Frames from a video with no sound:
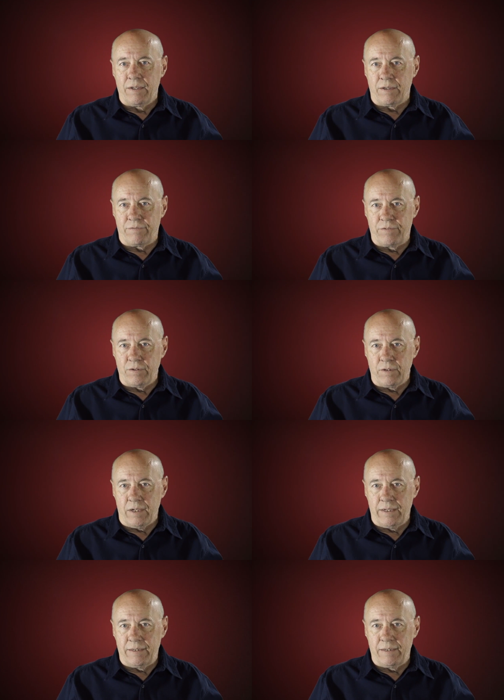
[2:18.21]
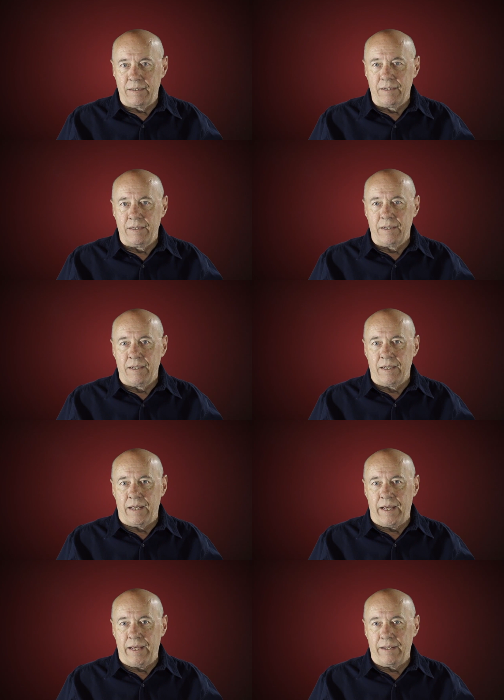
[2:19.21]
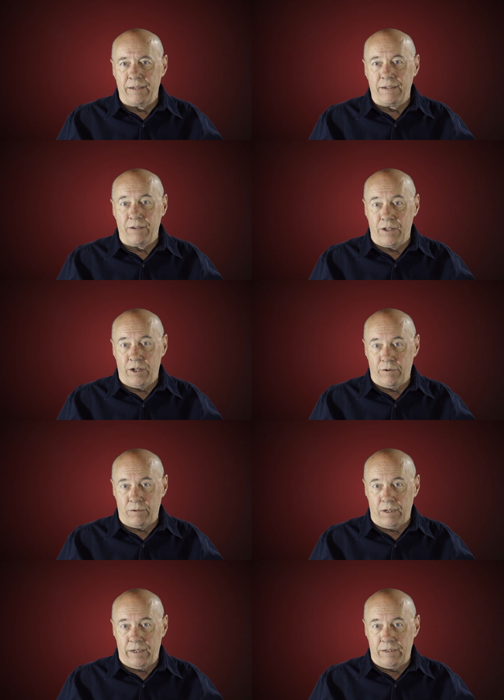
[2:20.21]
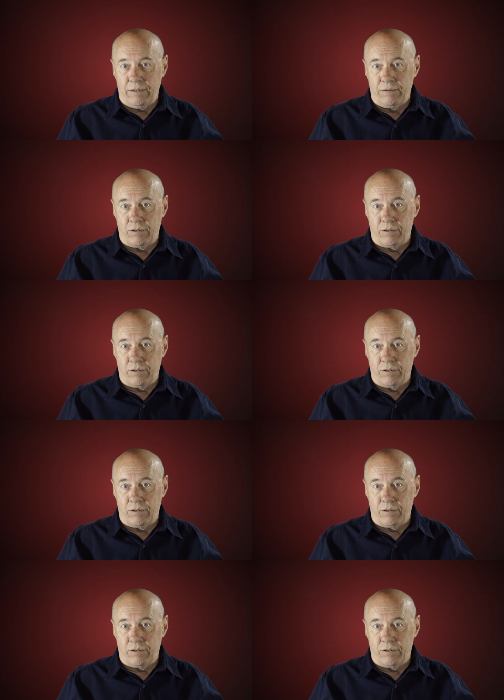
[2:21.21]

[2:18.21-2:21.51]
the fill light and the hair light.